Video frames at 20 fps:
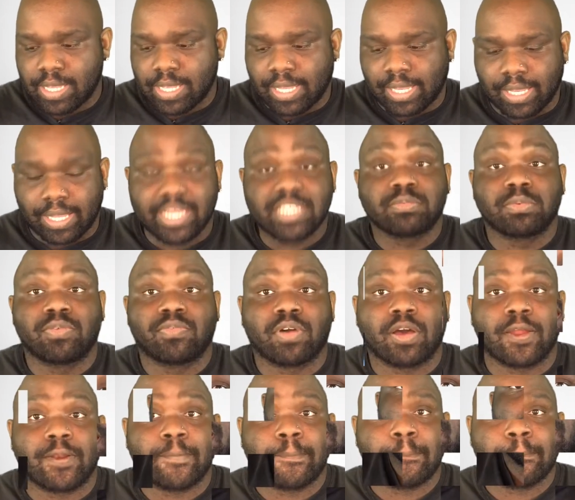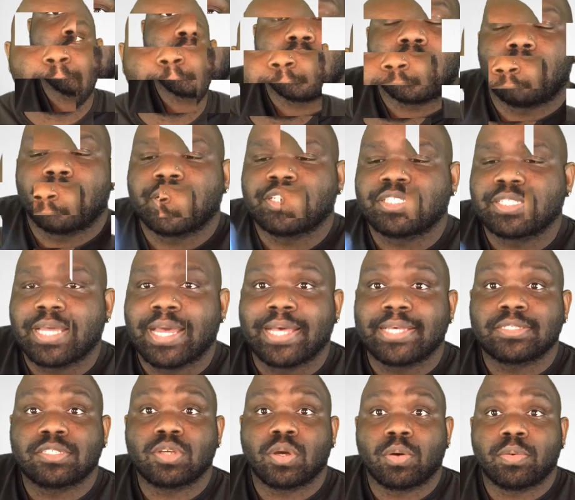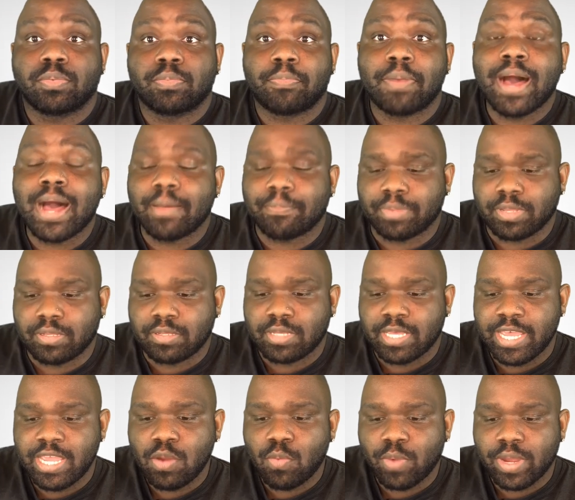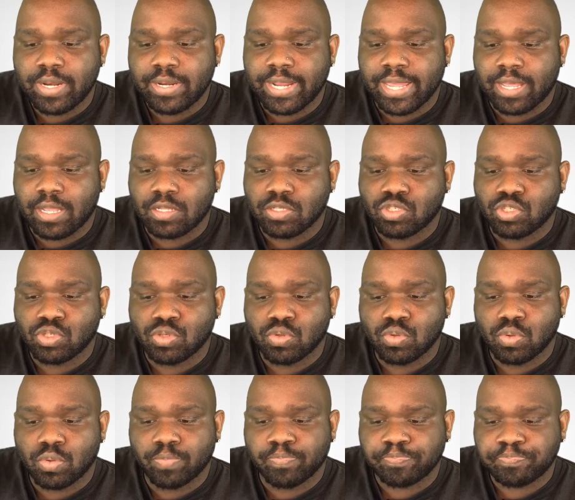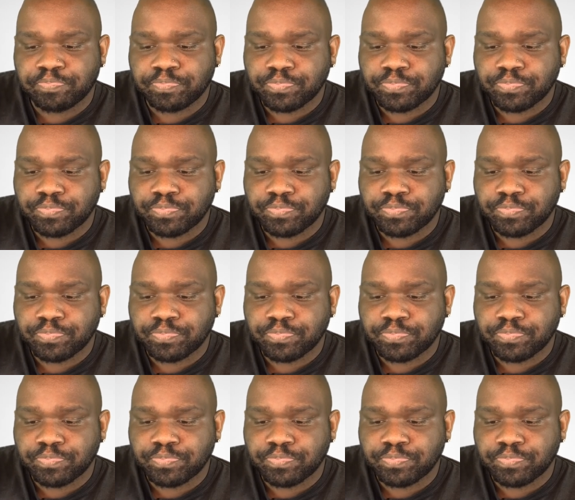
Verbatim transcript: Let's move on. All right, you guys. So Poppy, he went down to